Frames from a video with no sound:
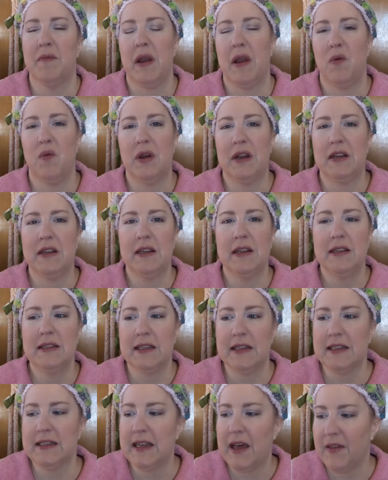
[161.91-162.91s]
My one
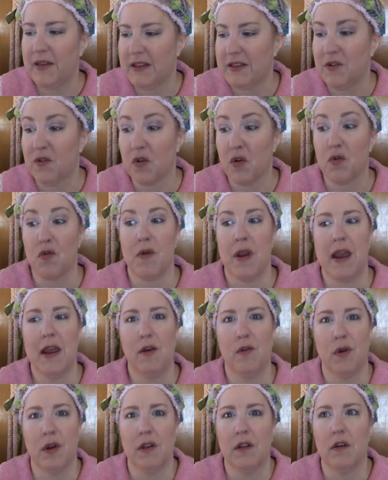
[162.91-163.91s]
son Seth is a great
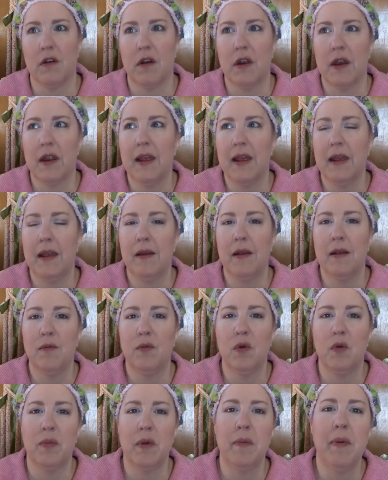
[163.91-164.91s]
griller, and he
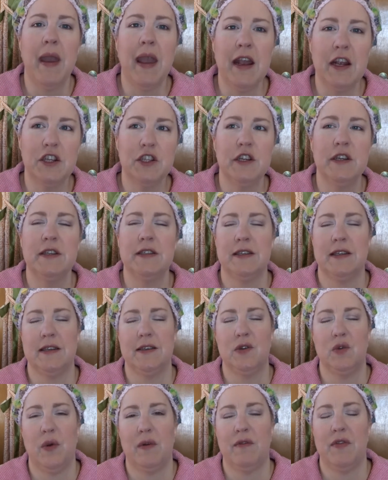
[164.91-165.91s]
will be patient and
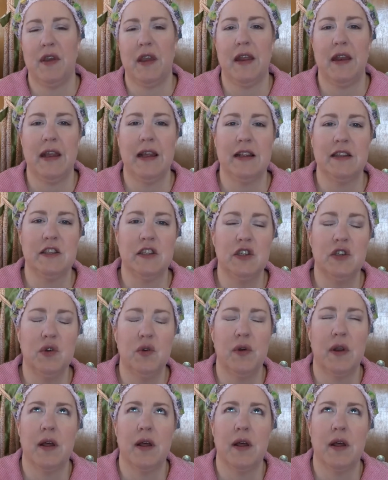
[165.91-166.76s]
do everything he needs to.